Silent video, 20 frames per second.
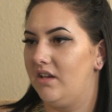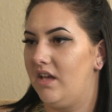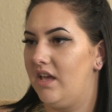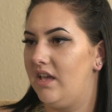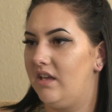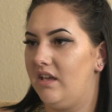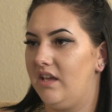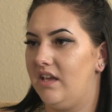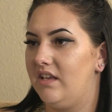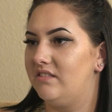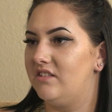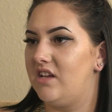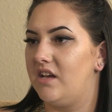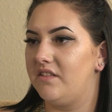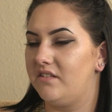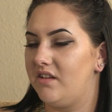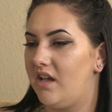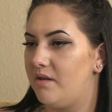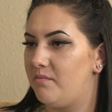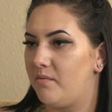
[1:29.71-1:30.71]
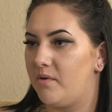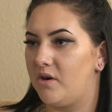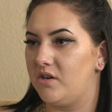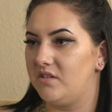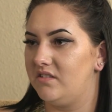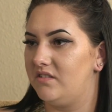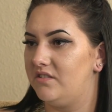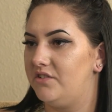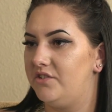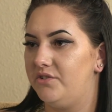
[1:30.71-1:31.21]
He's not the type of
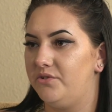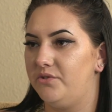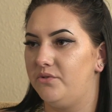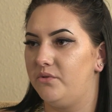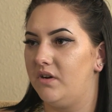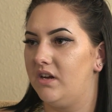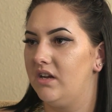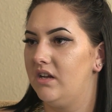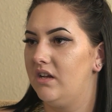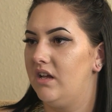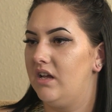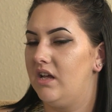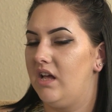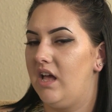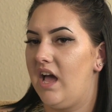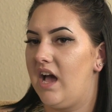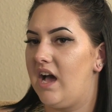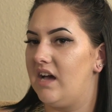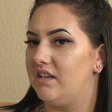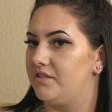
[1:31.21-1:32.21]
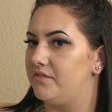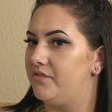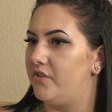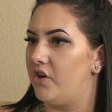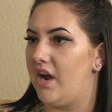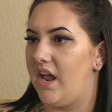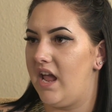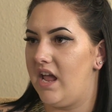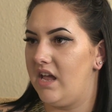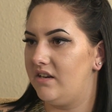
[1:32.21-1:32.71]
person to ask
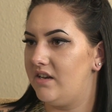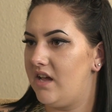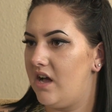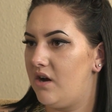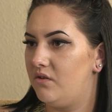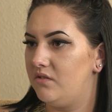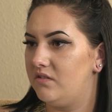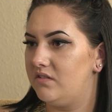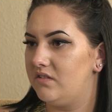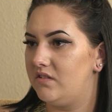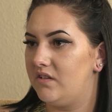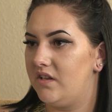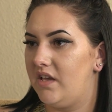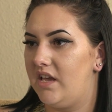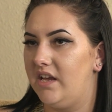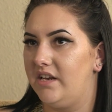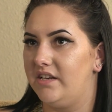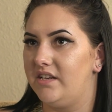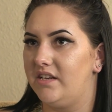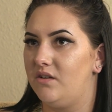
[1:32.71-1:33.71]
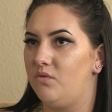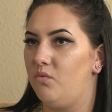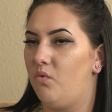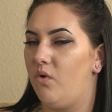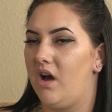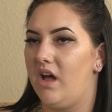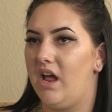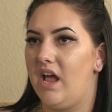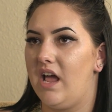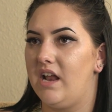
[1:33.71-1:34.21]
for handouts. He didn't
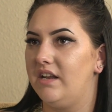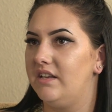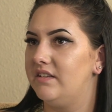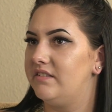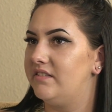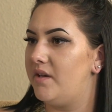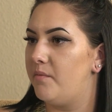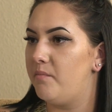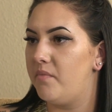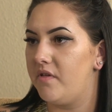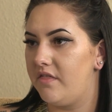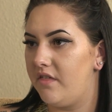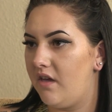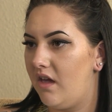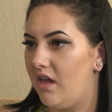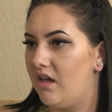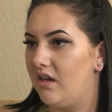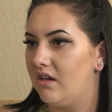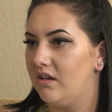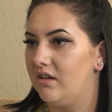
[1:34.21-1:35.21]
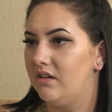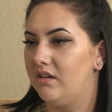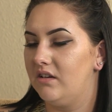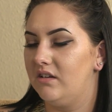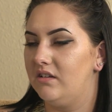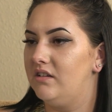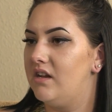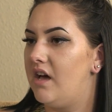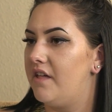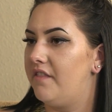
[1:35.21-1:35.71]
want any sympathy,
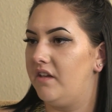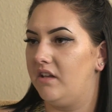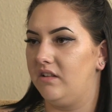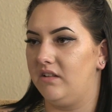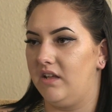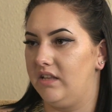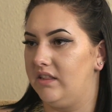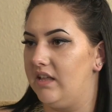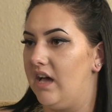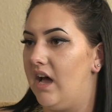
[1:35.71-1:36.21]
nothing like